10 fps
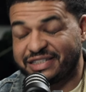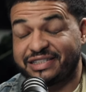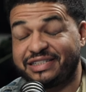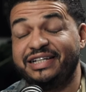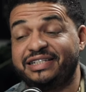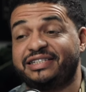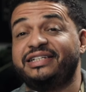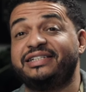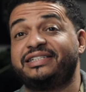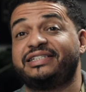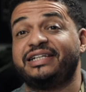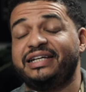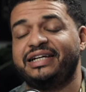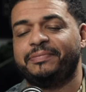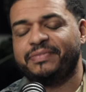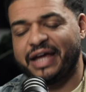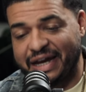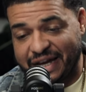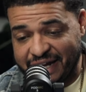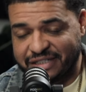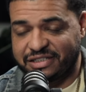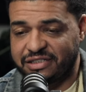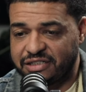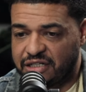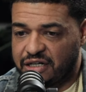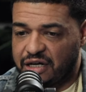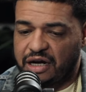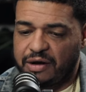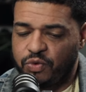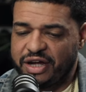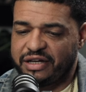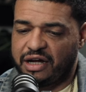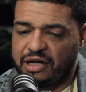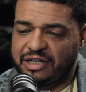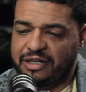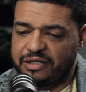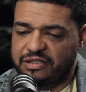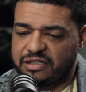CCC Atlanta. What what